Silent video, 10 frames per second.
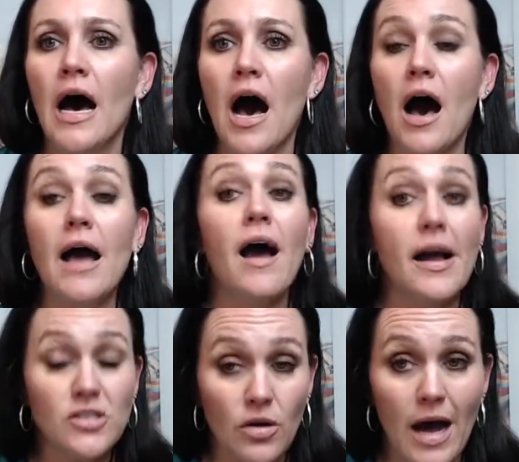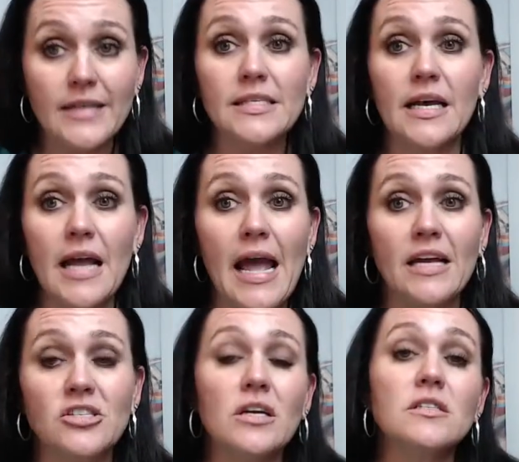I said
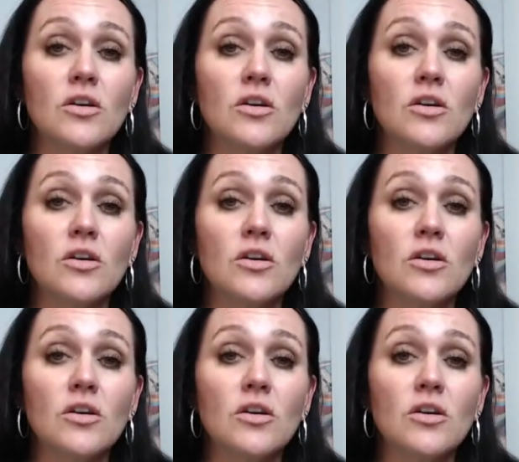aging,